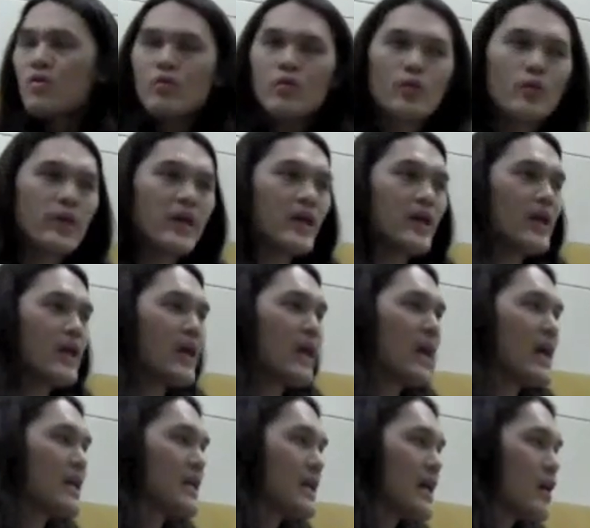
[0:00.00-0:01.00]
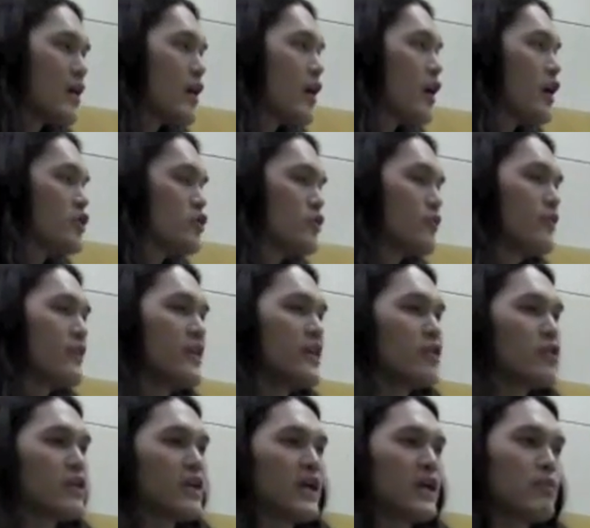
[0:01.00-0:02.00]
Where we handed out 100
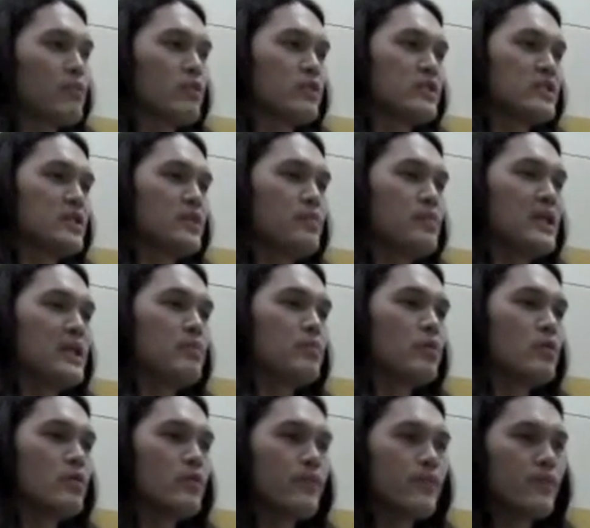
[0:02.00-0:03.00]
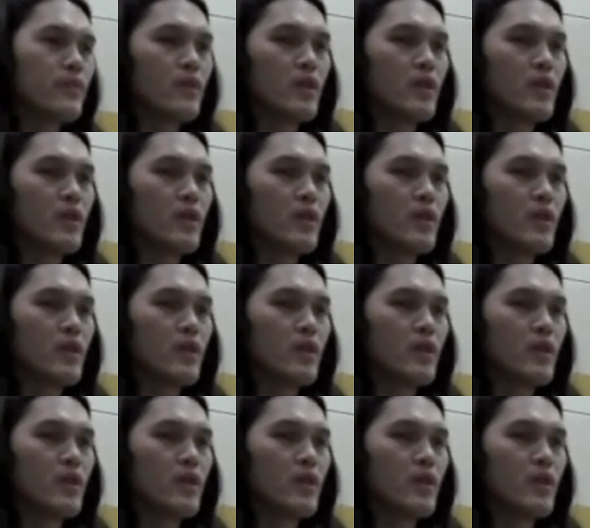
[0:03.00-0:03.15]
video cameras to people